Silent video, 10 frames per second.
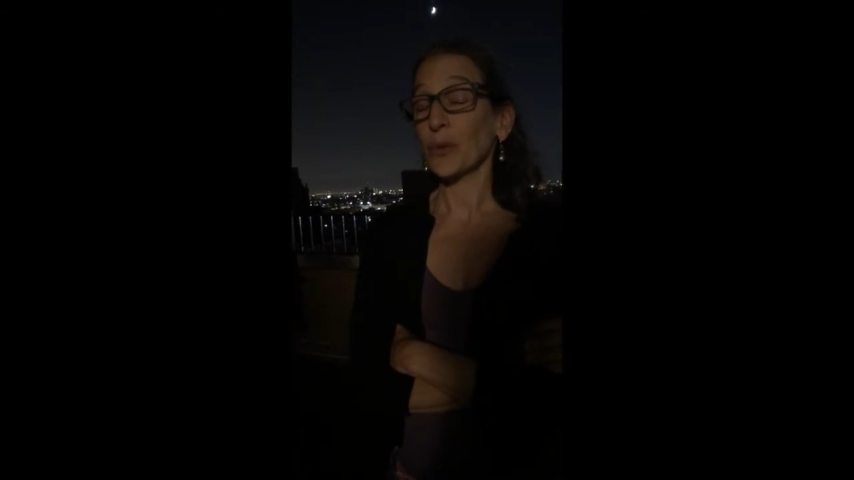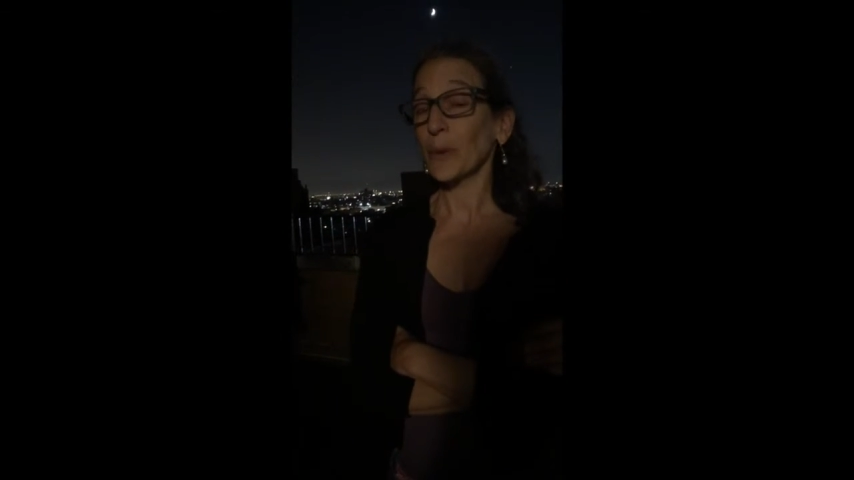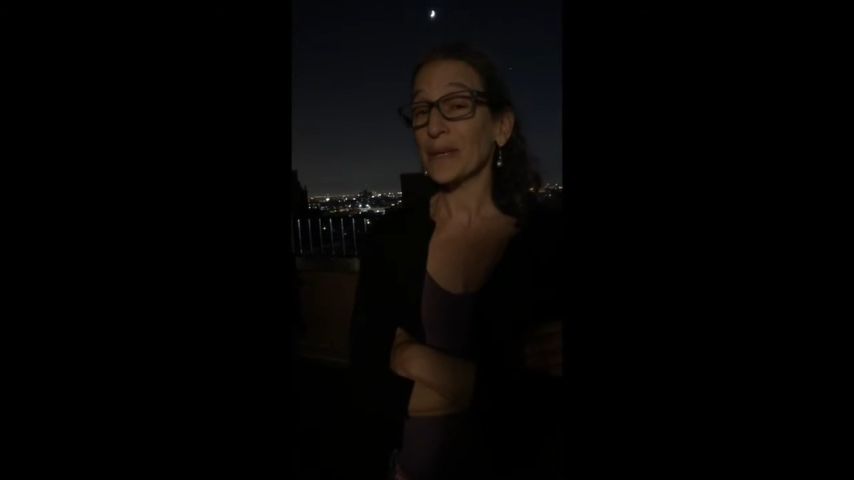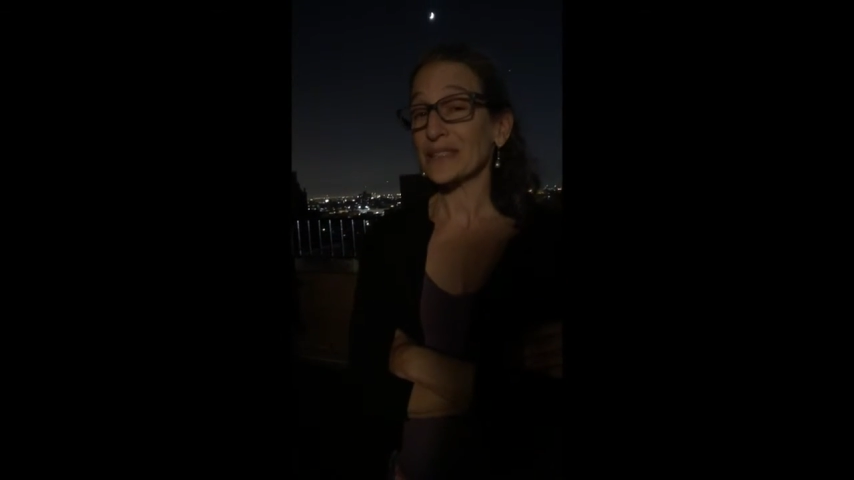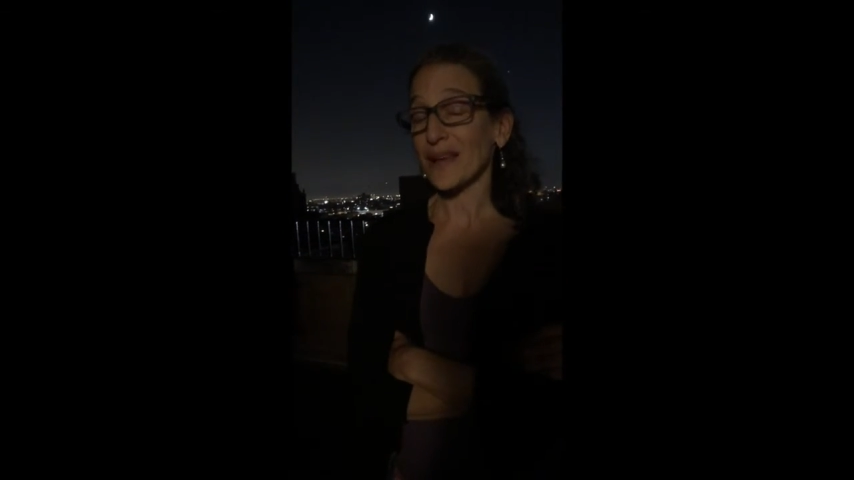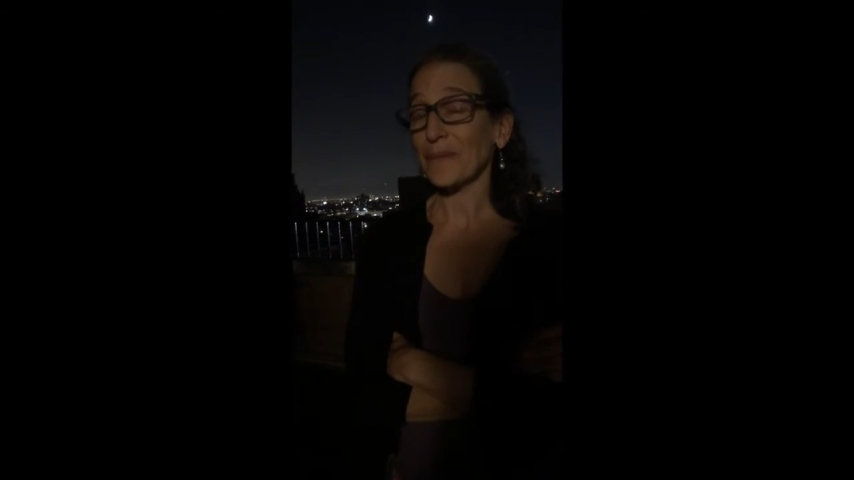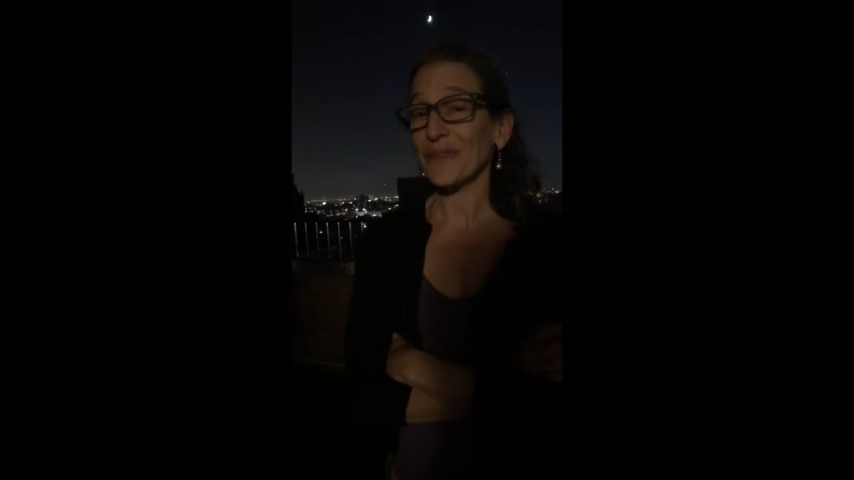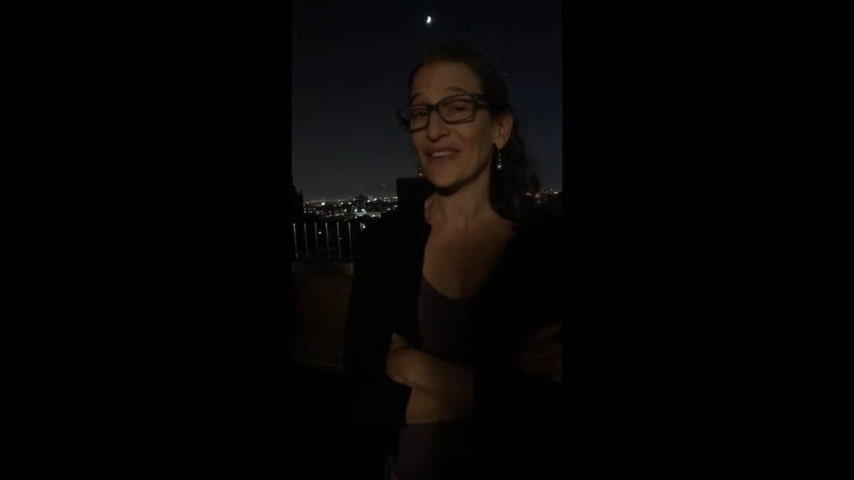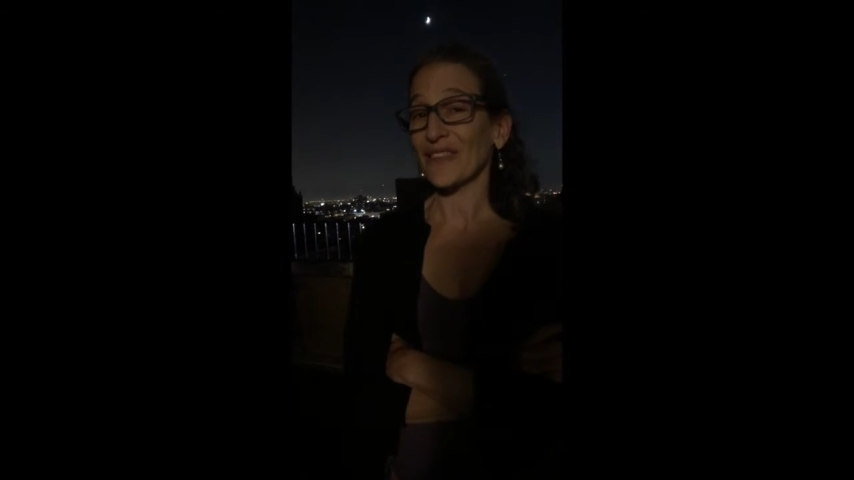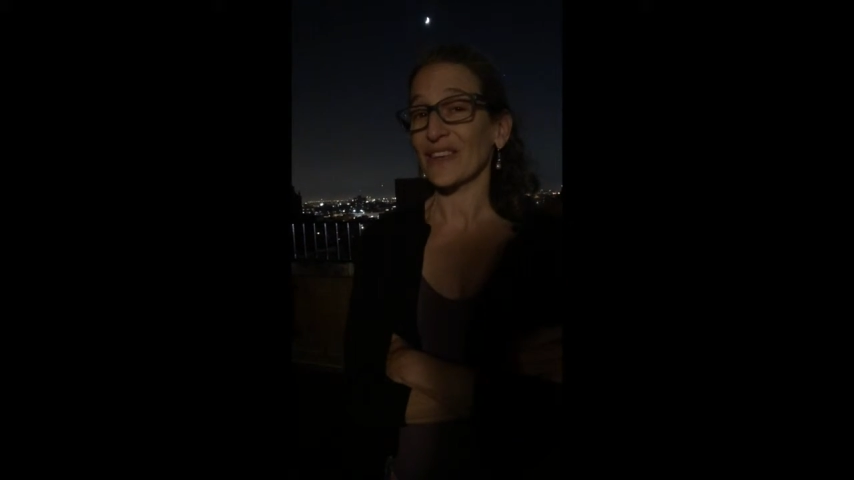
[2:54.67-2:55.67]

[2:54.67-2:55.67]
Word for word: there will be something